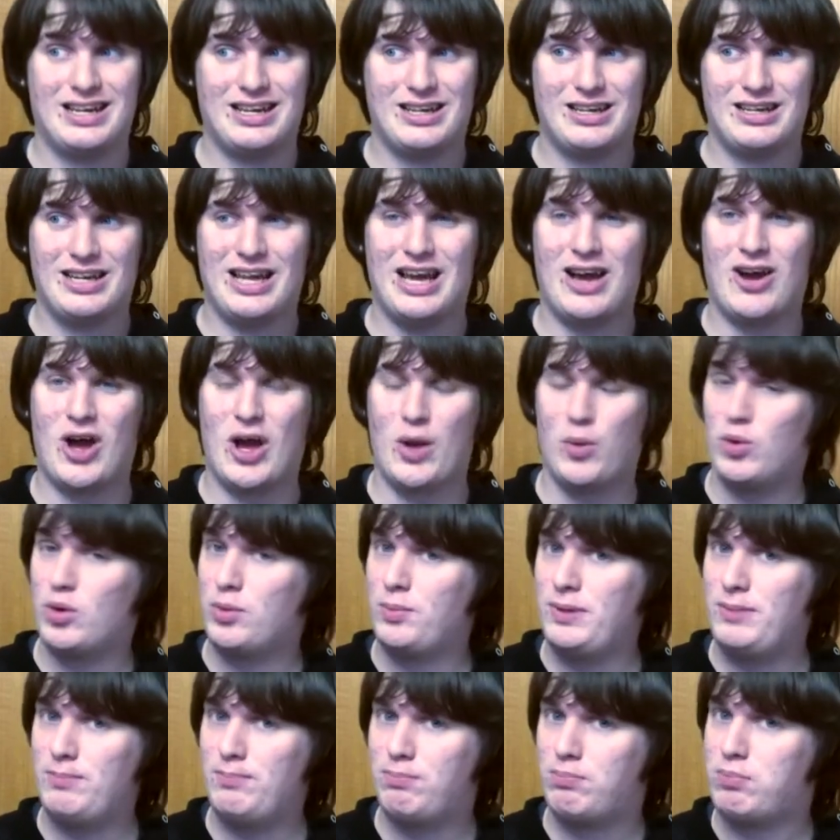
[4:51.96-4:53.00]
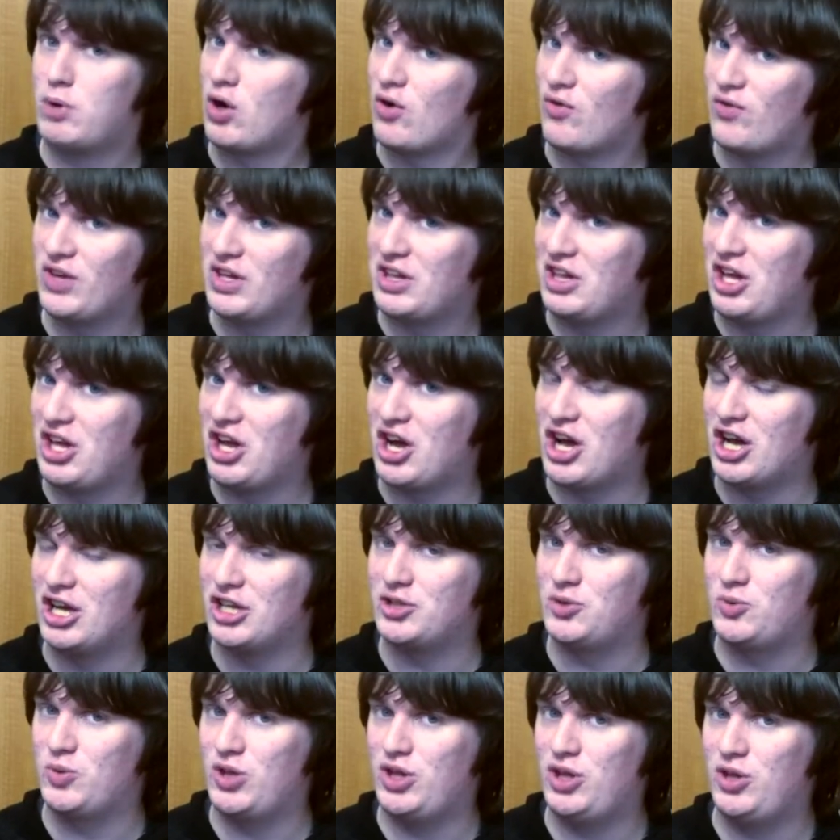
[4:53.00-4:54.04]
Now, I will be perfectly
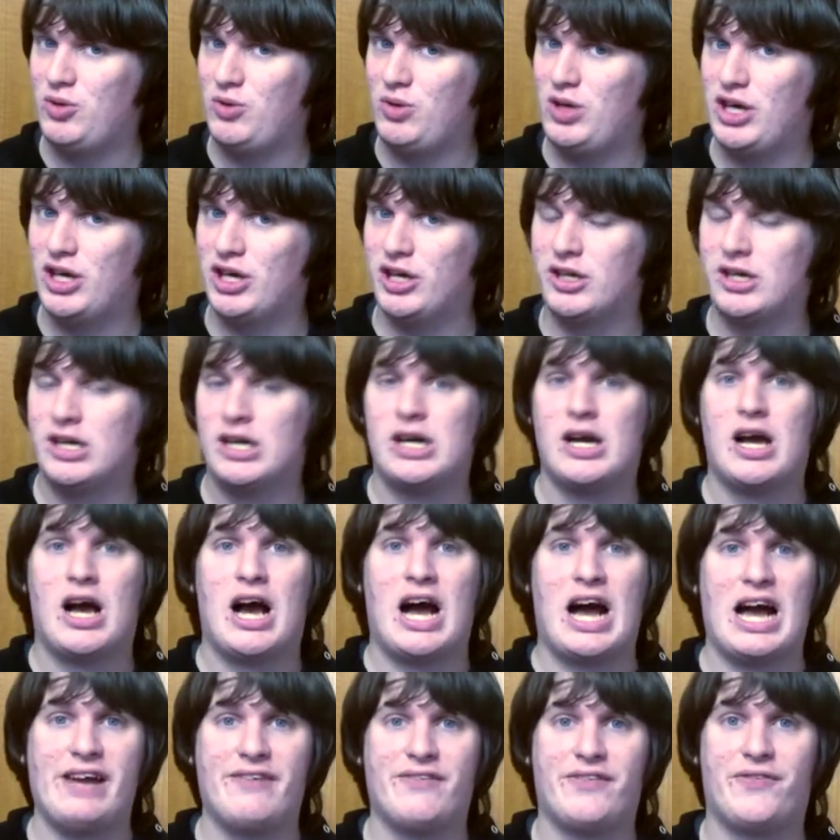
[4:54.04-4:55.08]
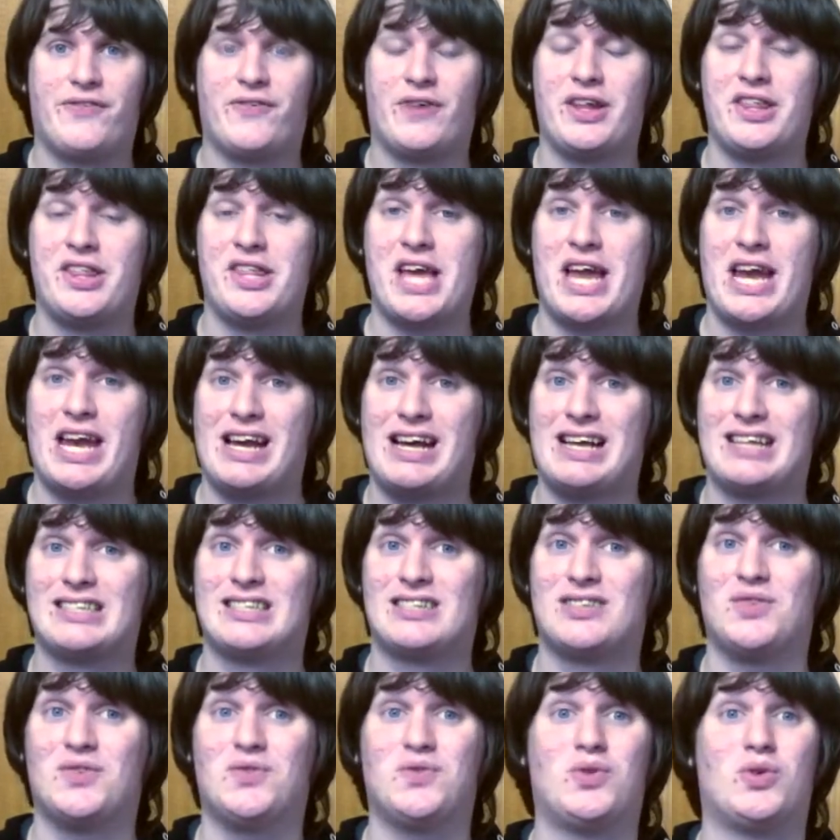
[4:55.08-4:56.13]
honest with you here. I have a friend that
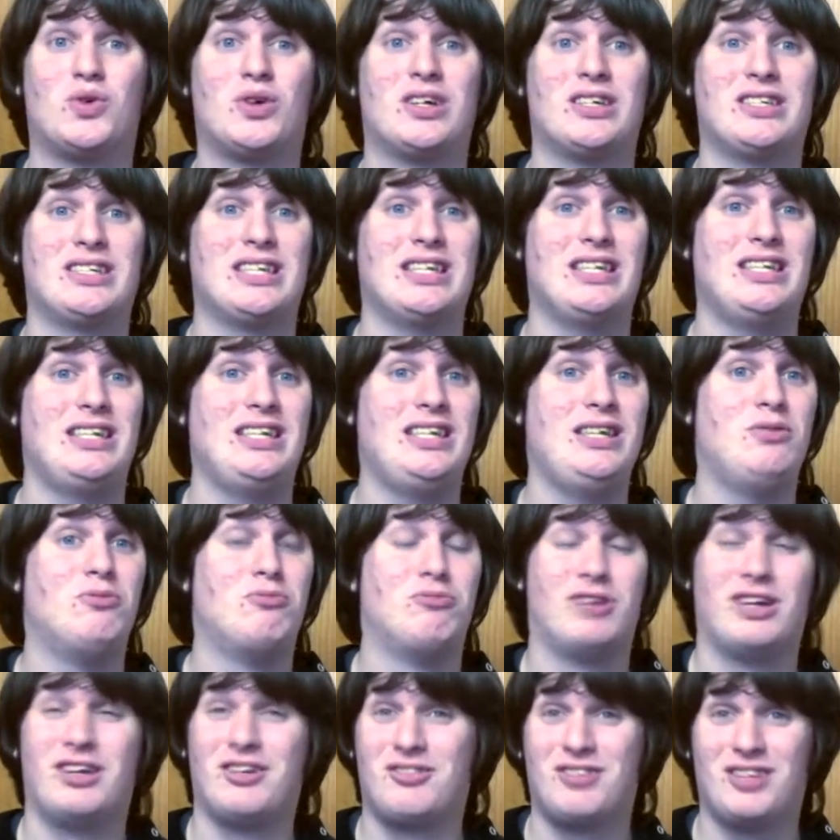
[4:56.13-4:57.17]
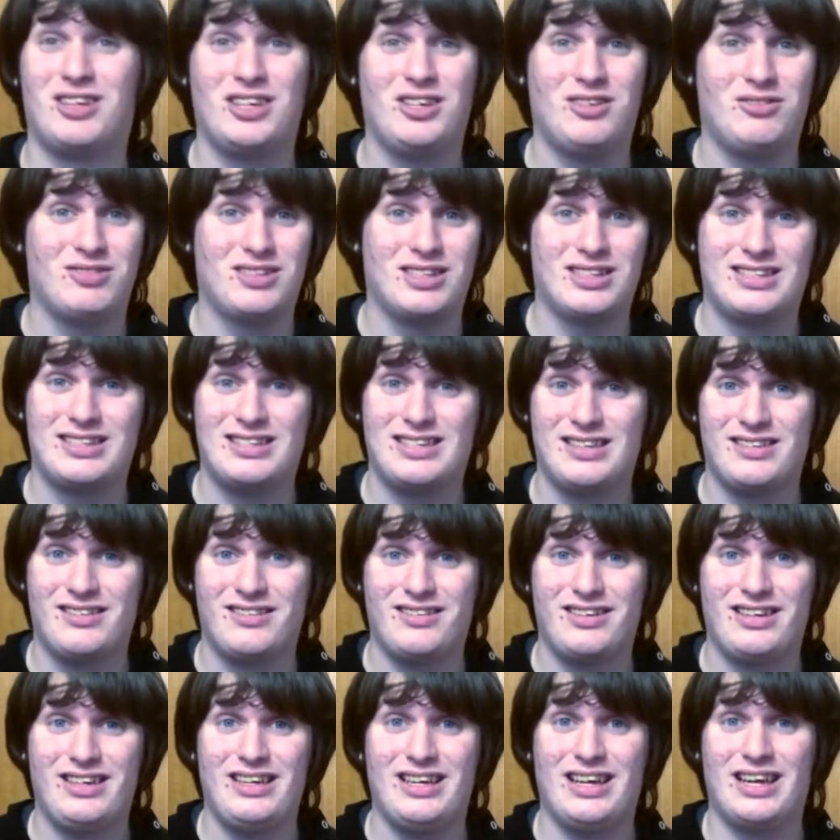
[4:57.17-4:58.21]
has the 4S and he rarely uses
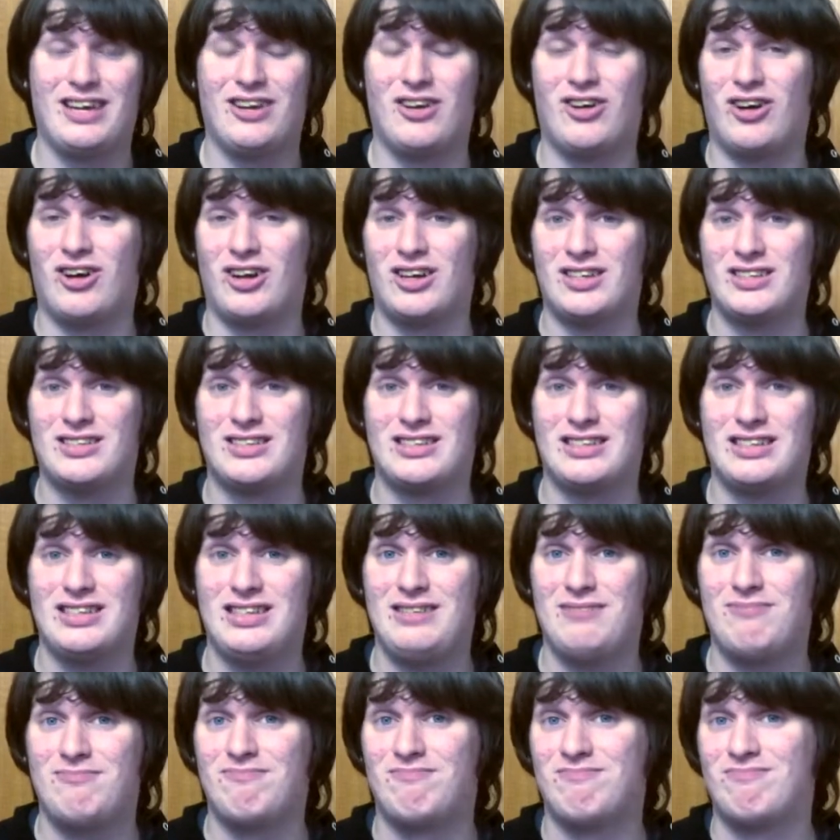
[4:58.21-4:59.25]
Siri, and honestly,